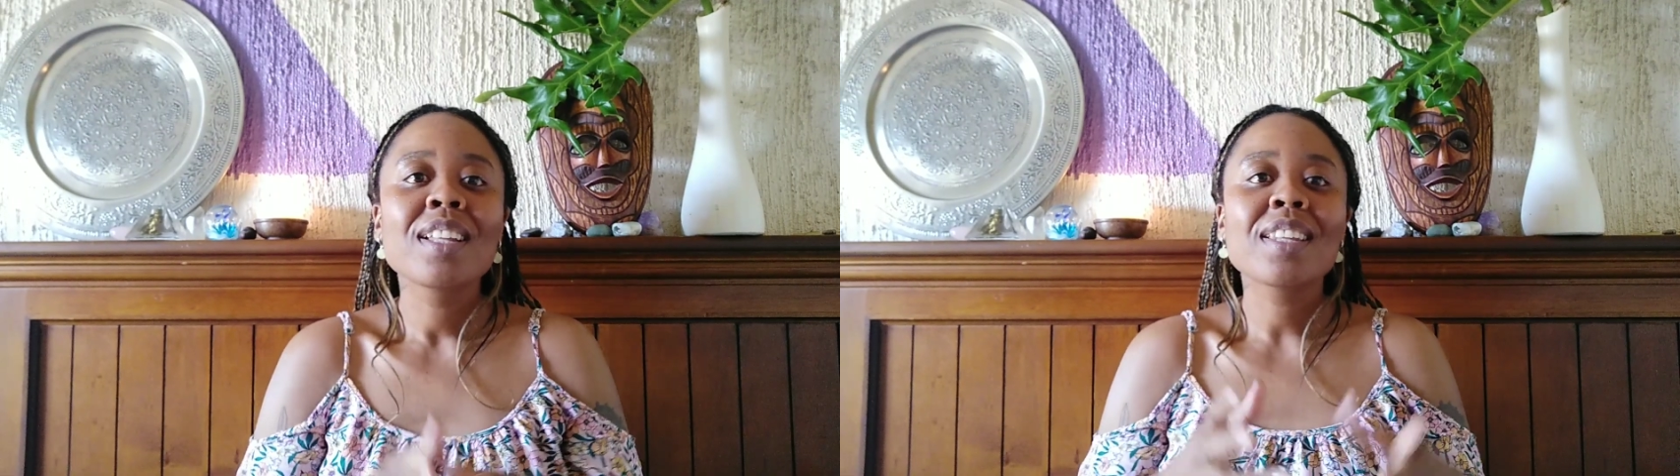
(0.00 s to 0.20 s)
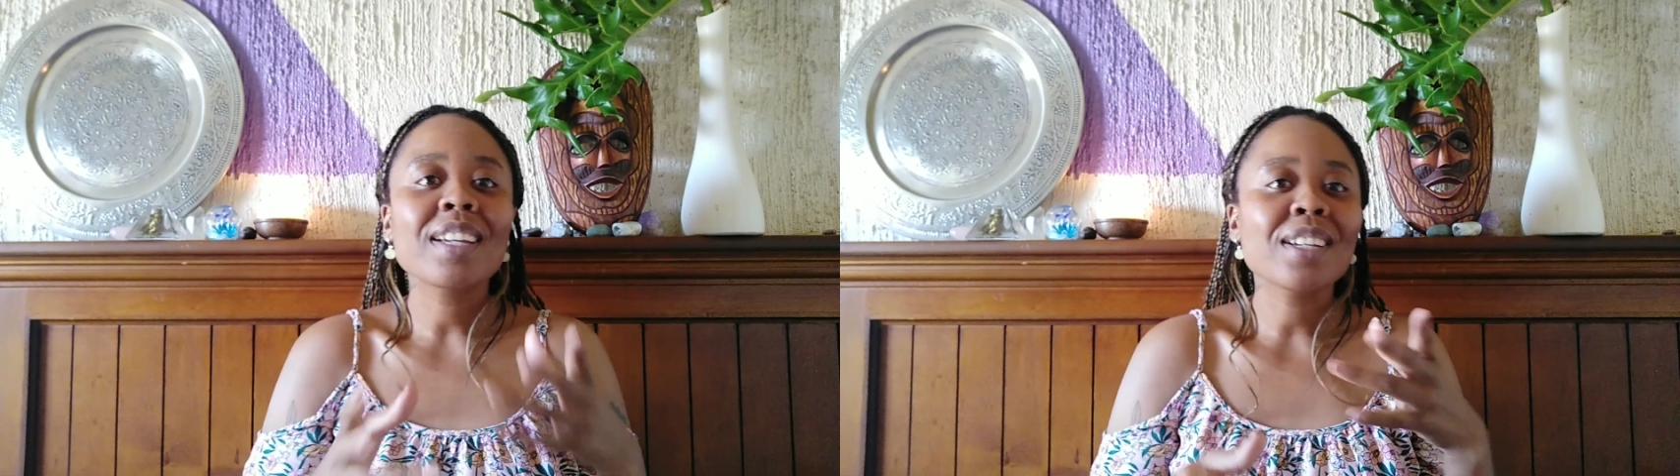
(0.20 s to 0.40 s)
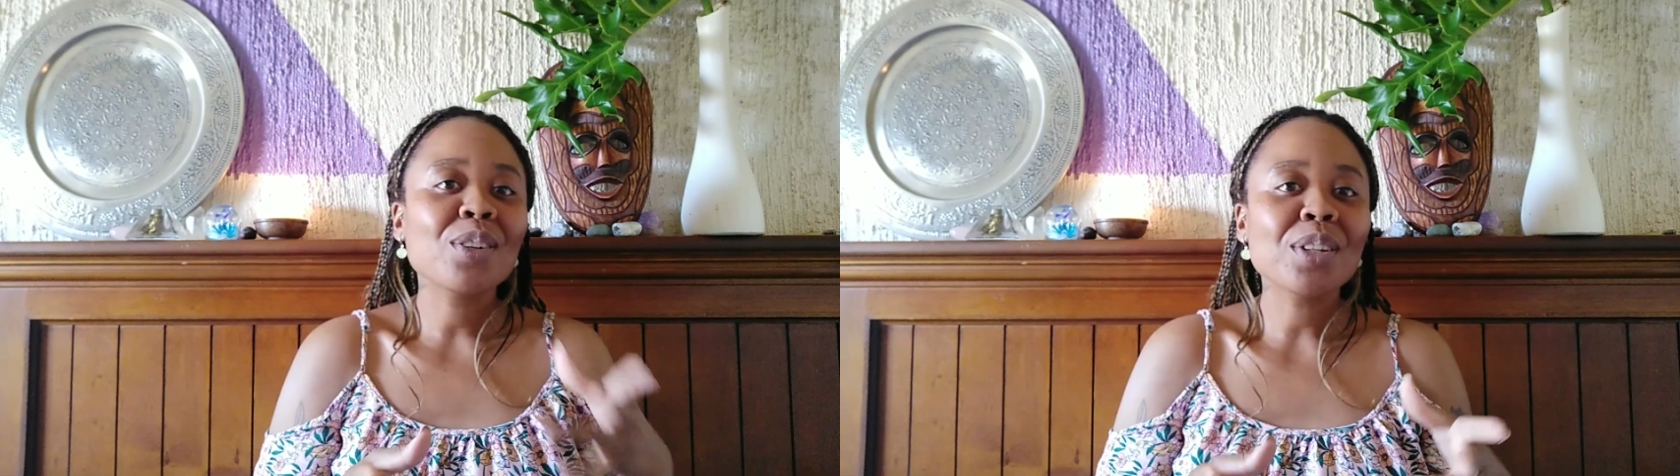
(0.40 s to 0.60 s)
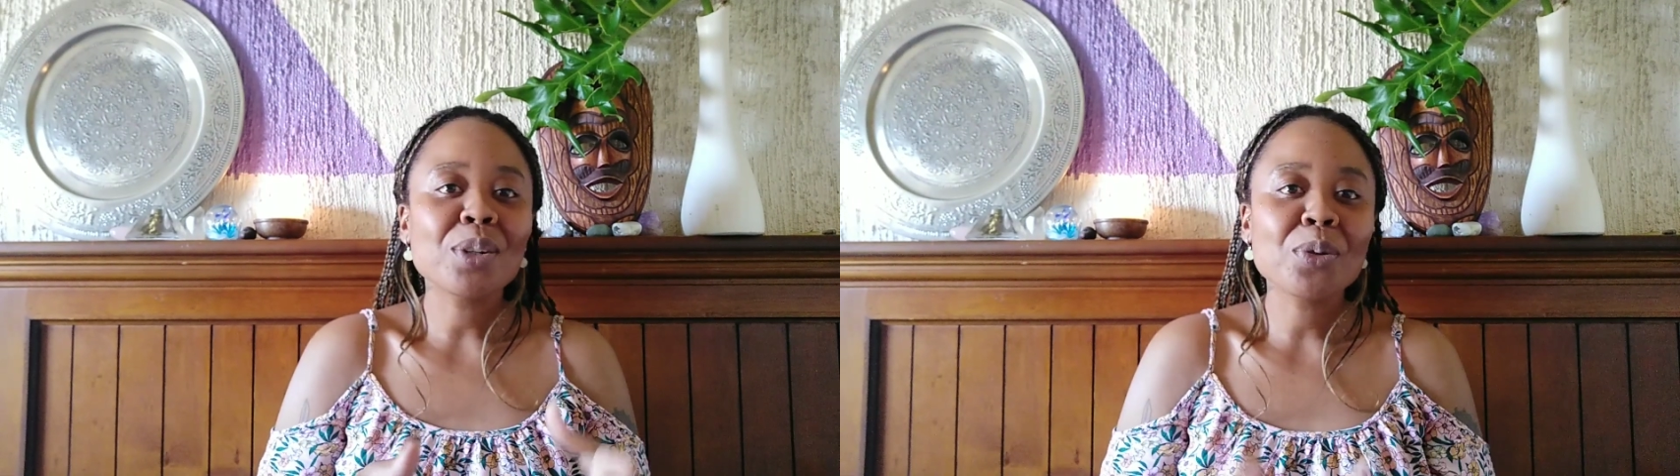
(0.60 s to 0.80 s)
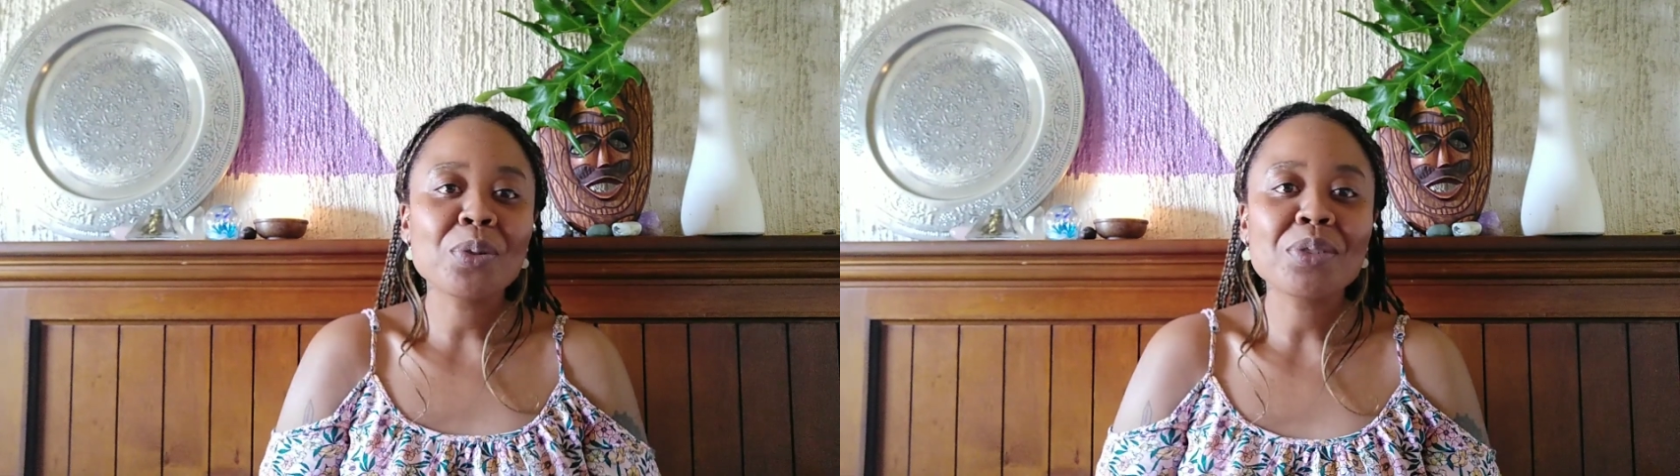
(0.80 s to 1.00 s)
Like, okay,
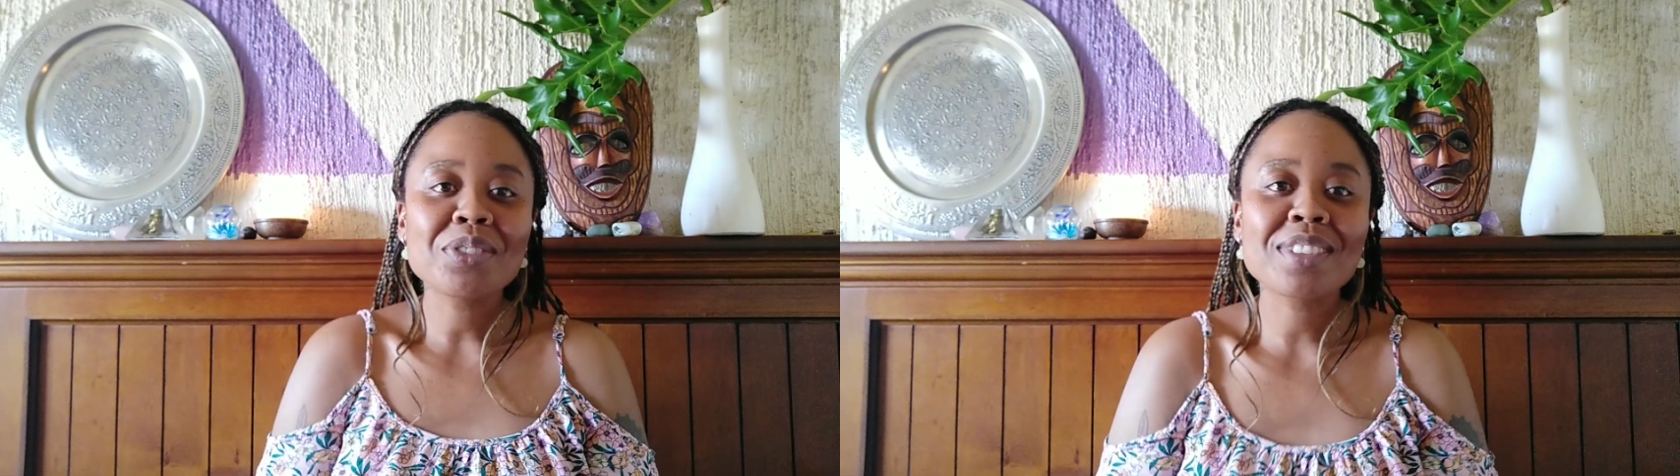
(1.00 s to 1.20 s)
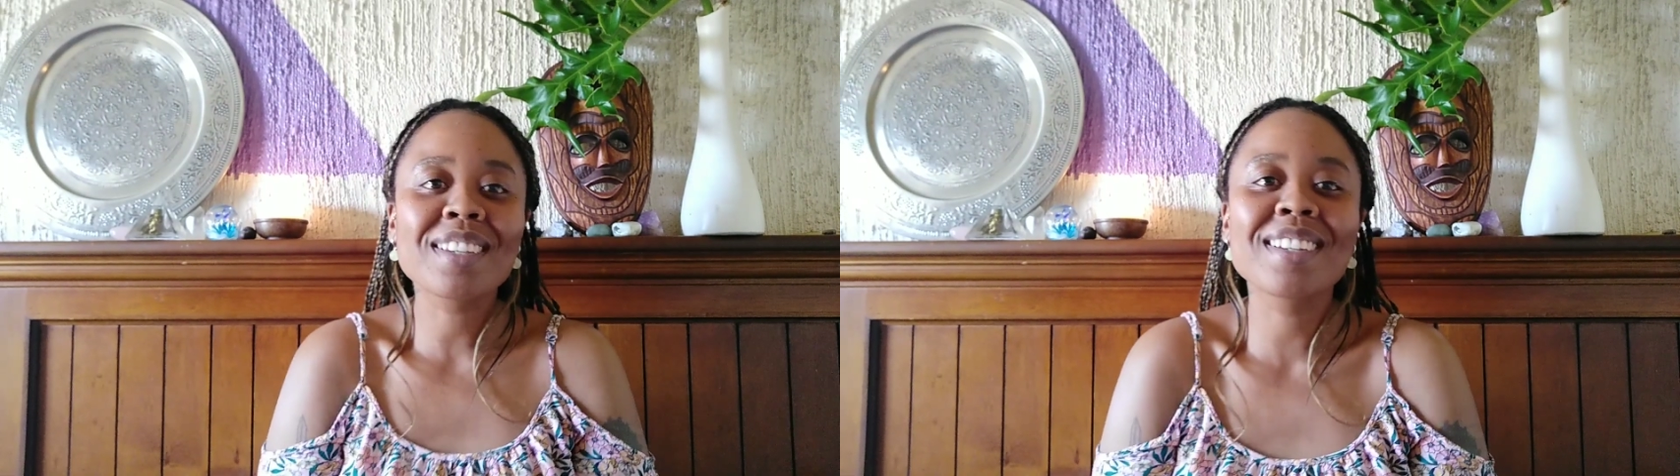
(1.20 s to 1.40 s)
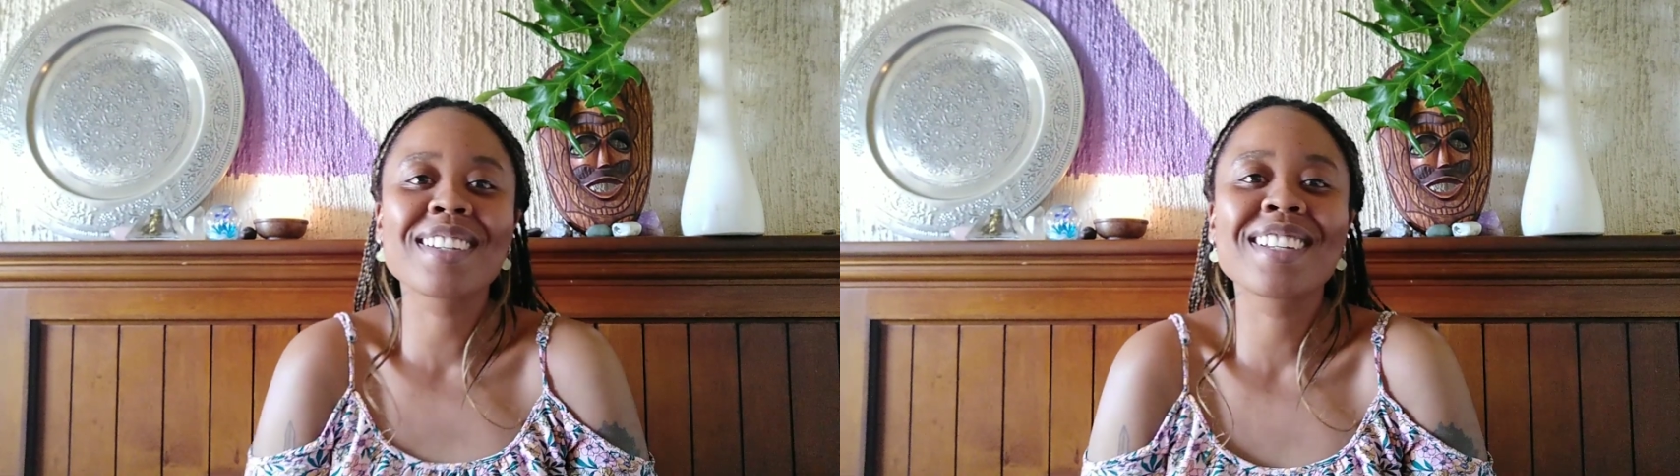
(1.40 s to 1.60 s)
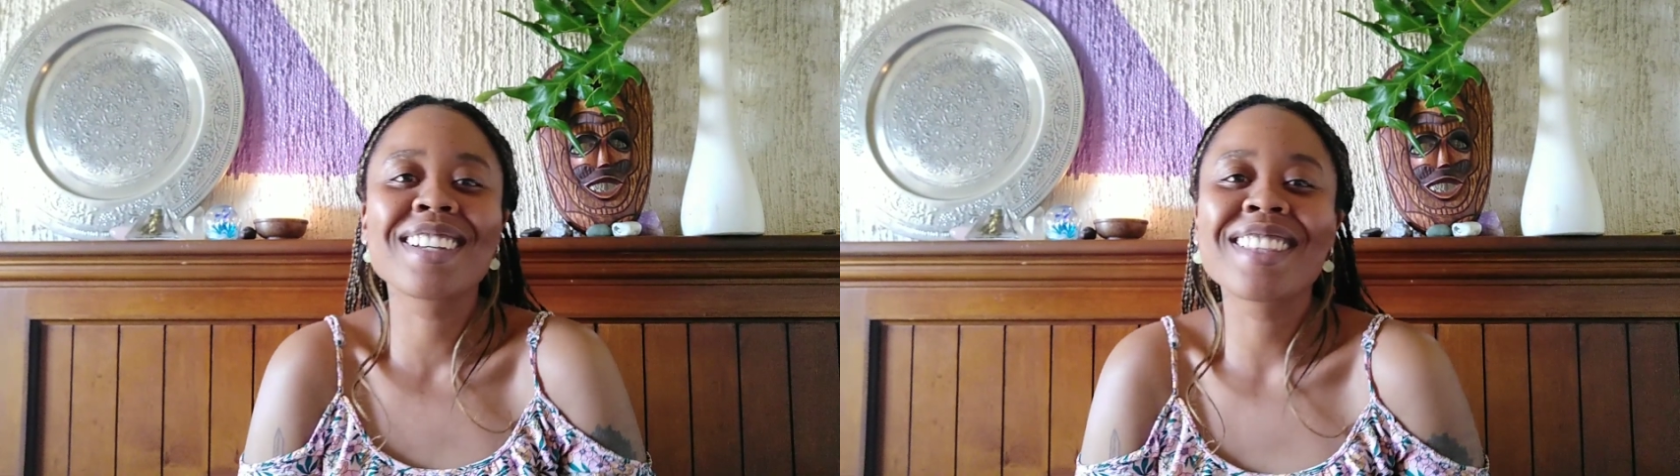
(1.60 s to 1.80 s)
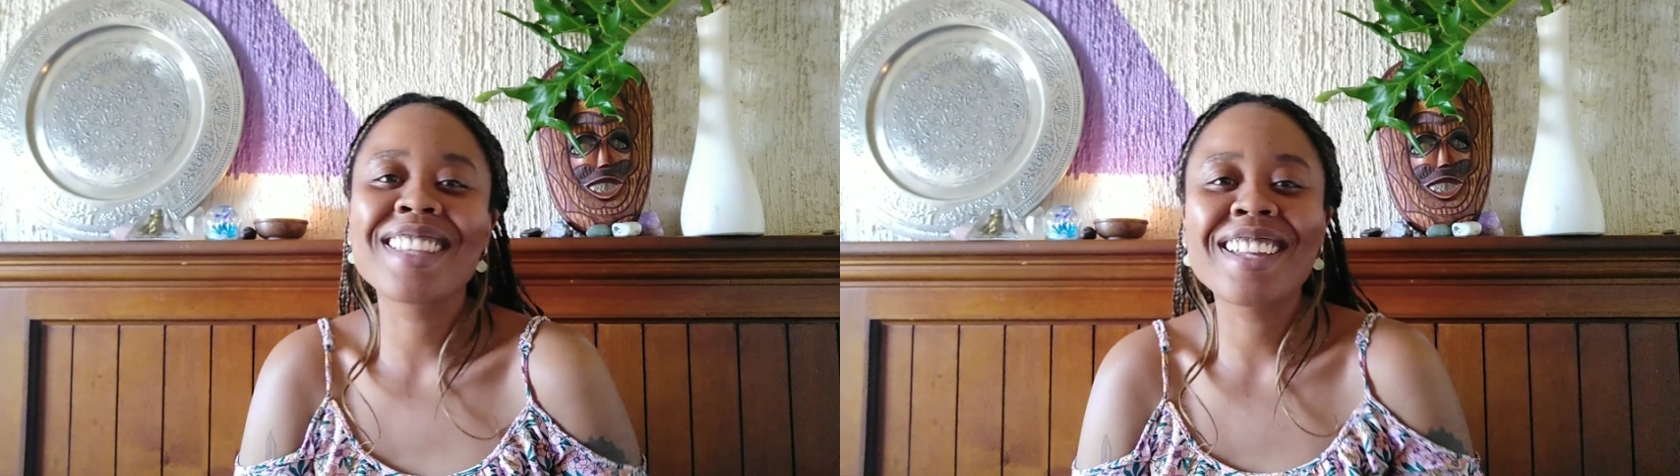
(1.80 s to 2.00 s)
cool.
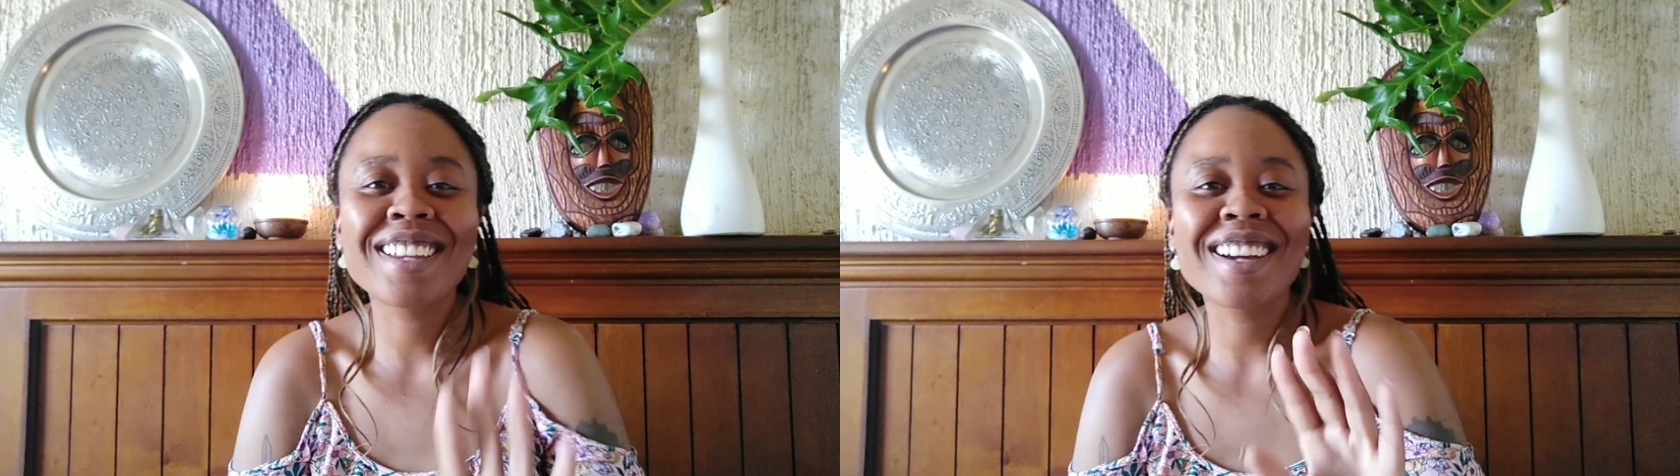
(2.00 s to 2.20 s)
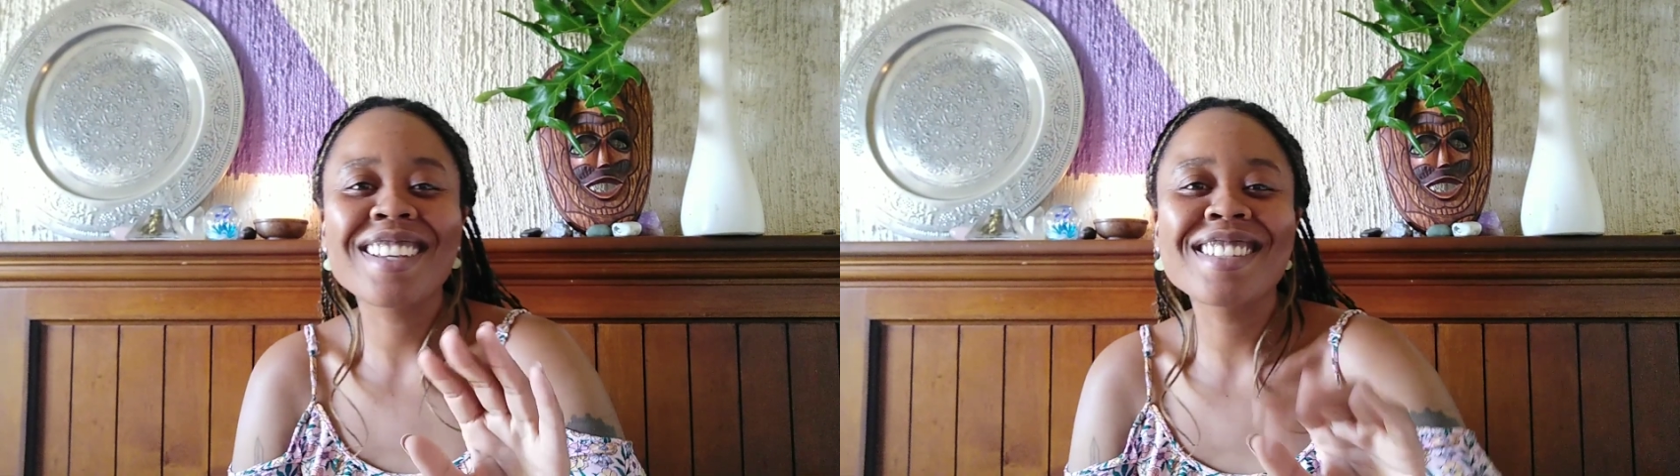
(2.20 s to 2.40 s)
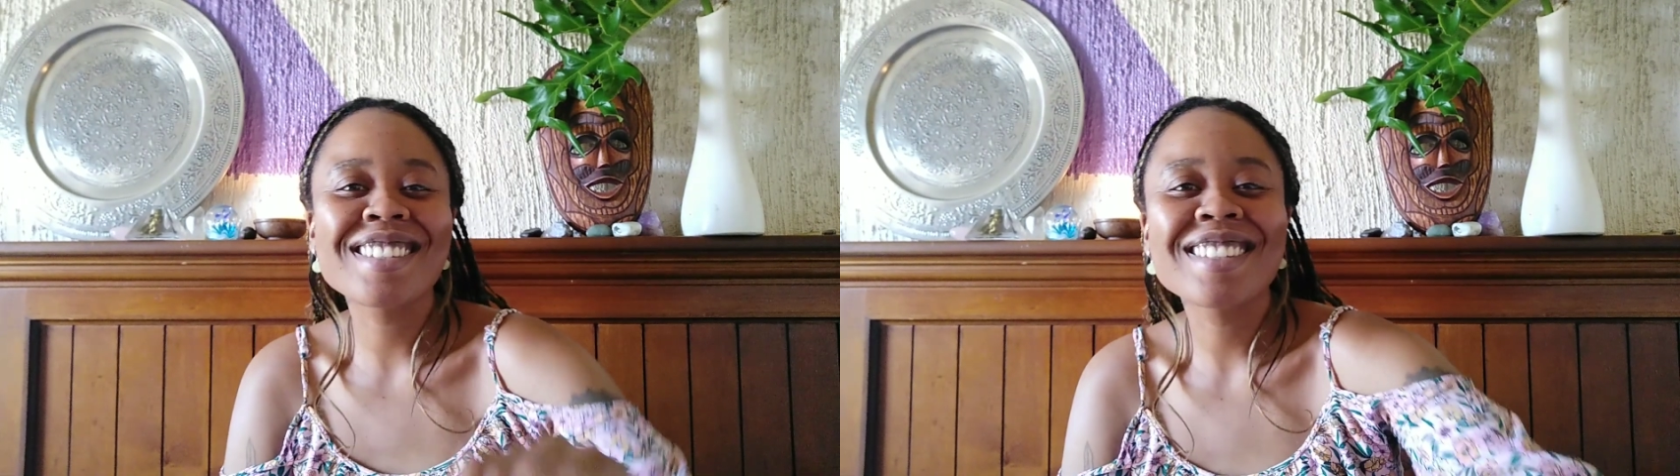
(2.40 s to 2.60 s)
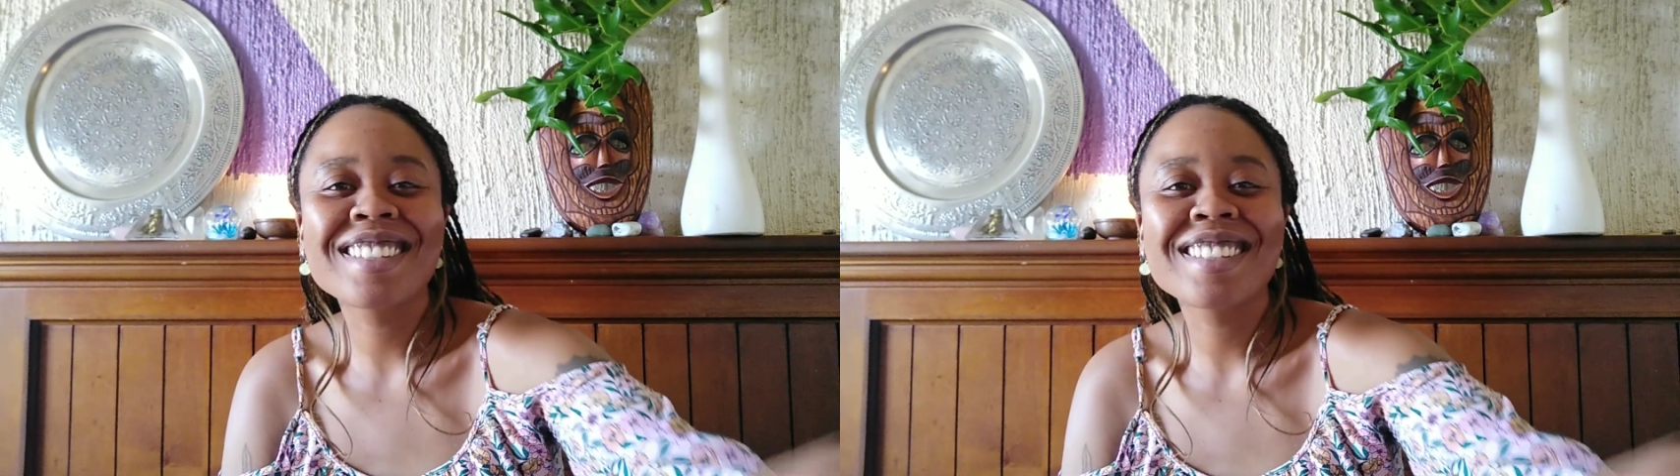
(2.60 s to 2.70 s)
Later, guys.